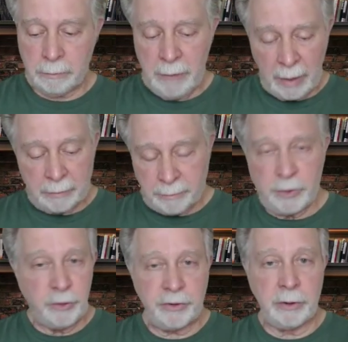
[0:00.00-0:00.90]
Now,
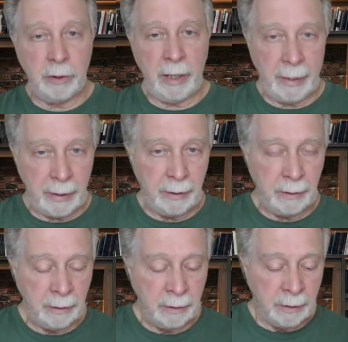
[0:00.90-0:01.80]
you still had
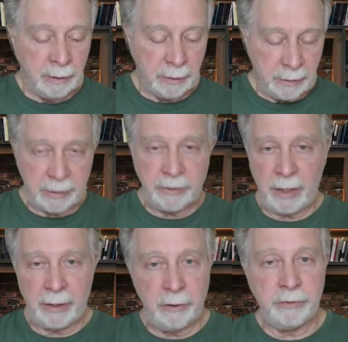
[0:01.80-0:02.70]

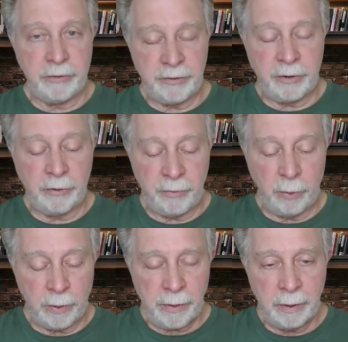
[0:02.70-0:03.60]
dictators and so
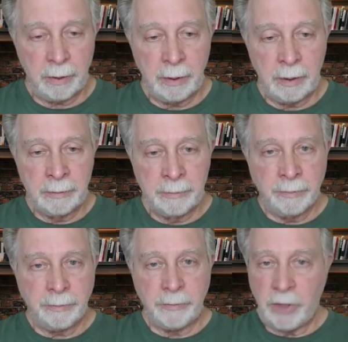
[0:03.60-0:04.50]
forth.
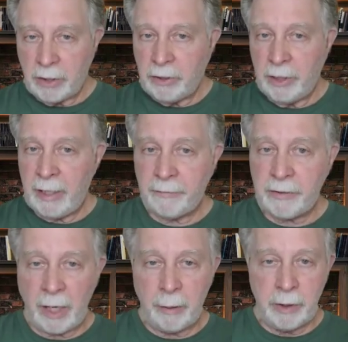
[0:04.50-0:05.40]
No, you didn't
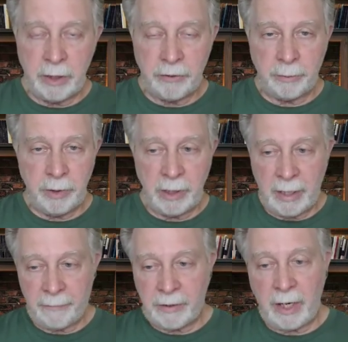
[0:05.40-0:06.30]
have communism. You
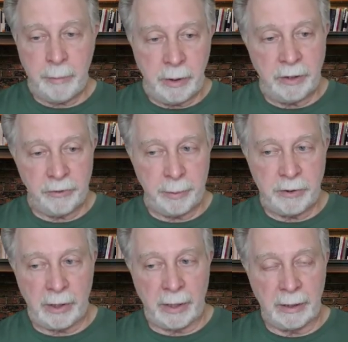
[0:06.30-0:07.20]
didn't have communism
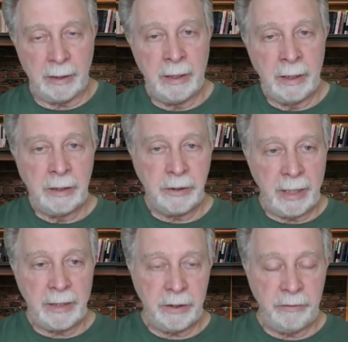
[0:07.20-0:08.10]
in China to
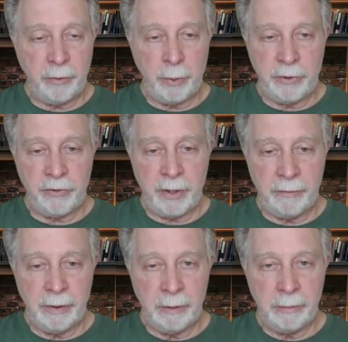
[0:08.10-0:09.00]
1947.